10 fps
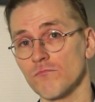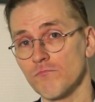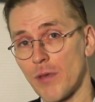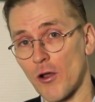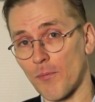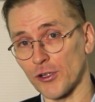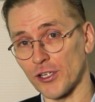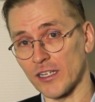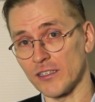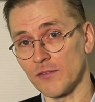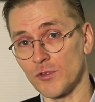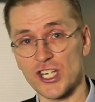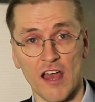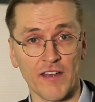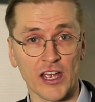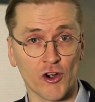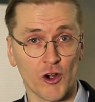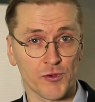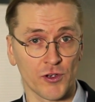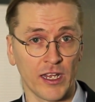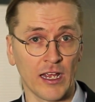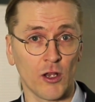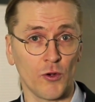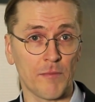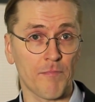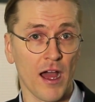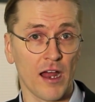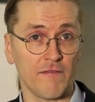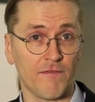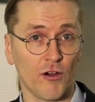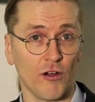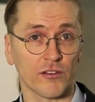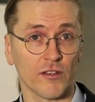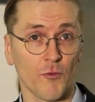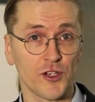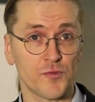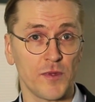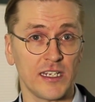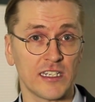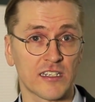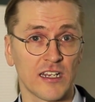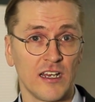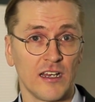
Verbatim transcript: better protected, which have encryption included by default, which means